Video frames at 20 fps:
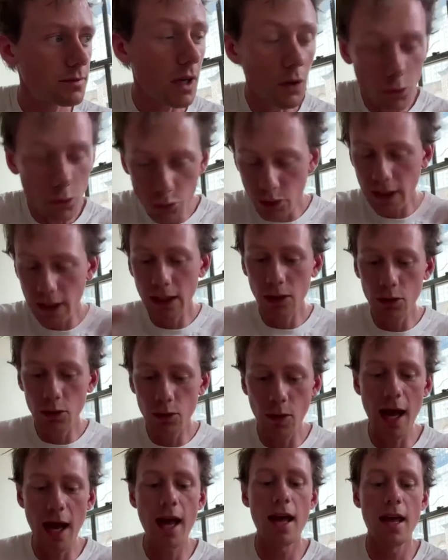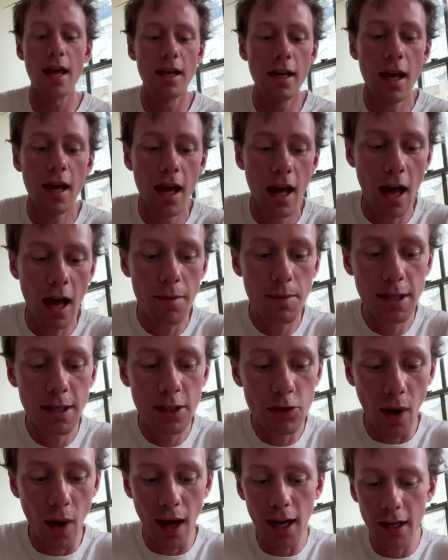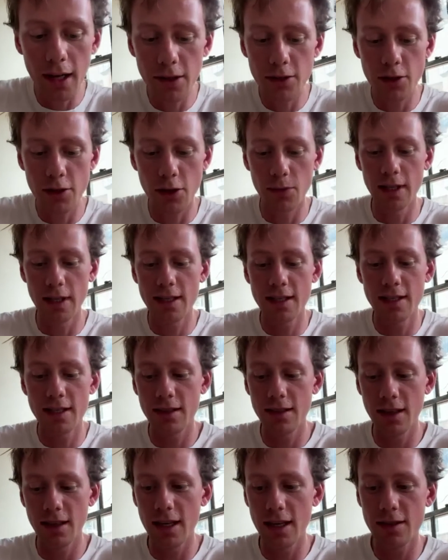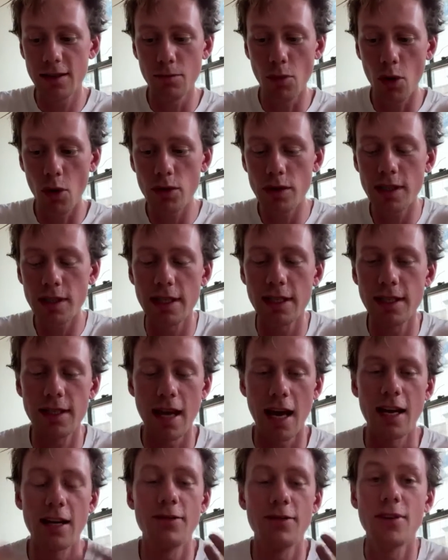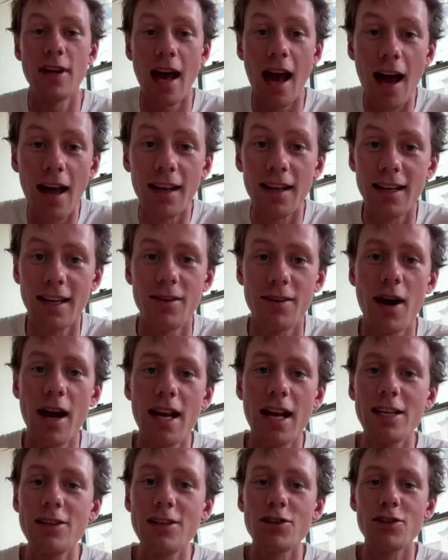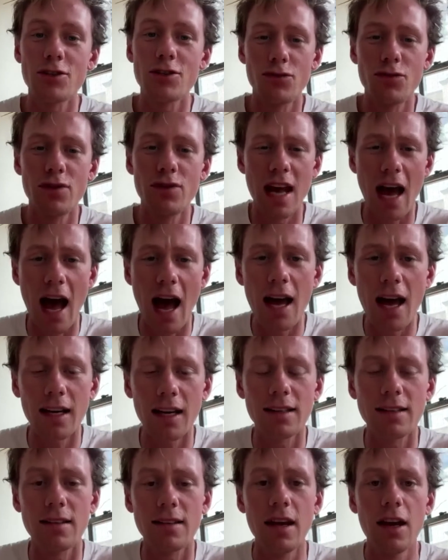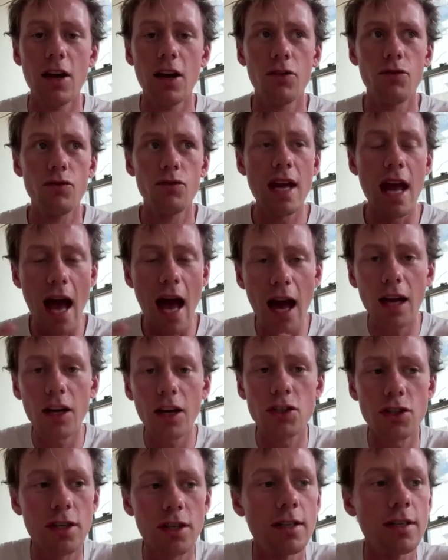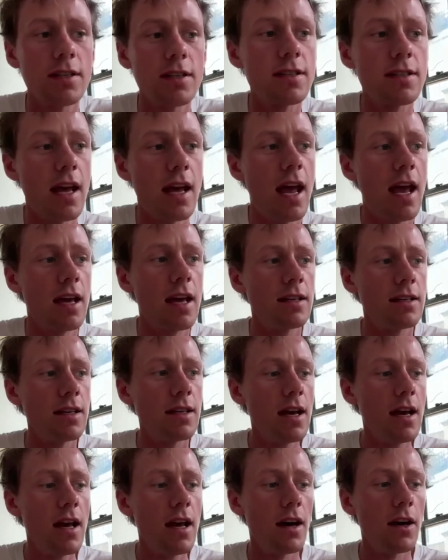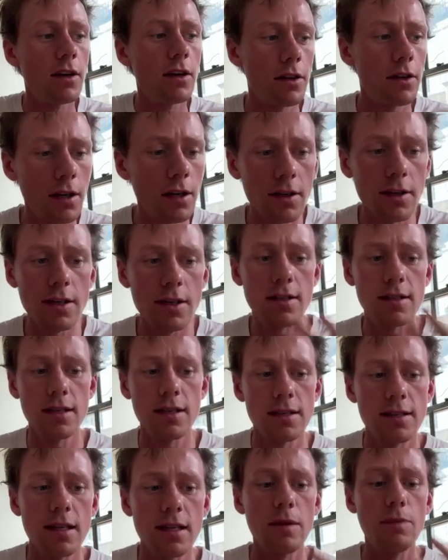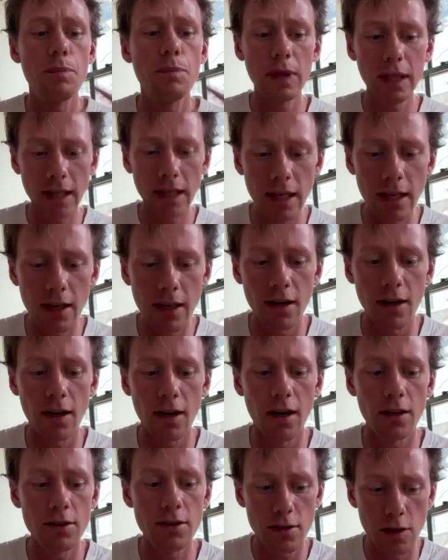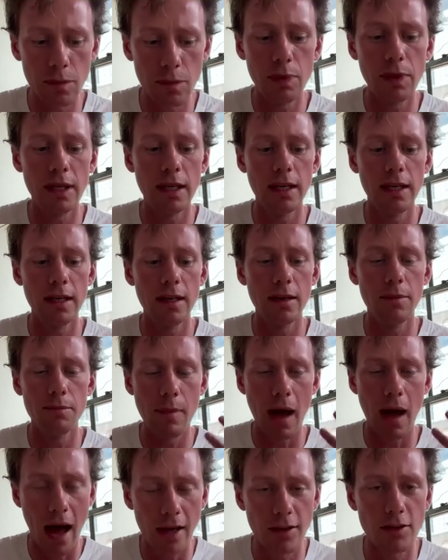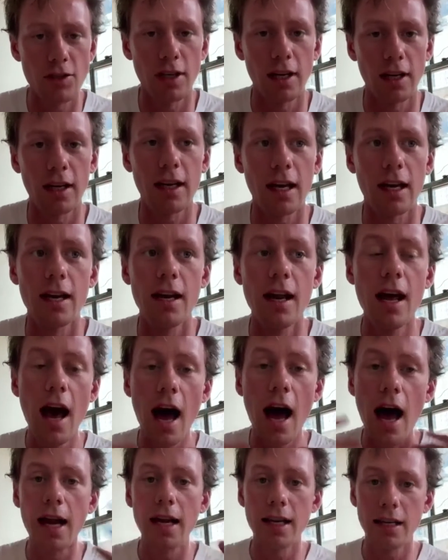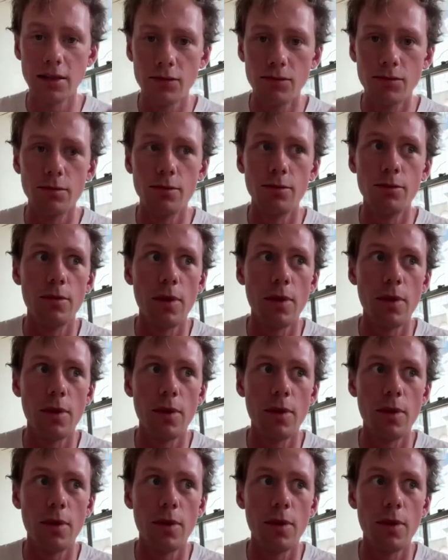real way. I mean, Twilight Zone, it's mostly set in reality, right? It's just reactions and occurrences that appear to be magic and heightened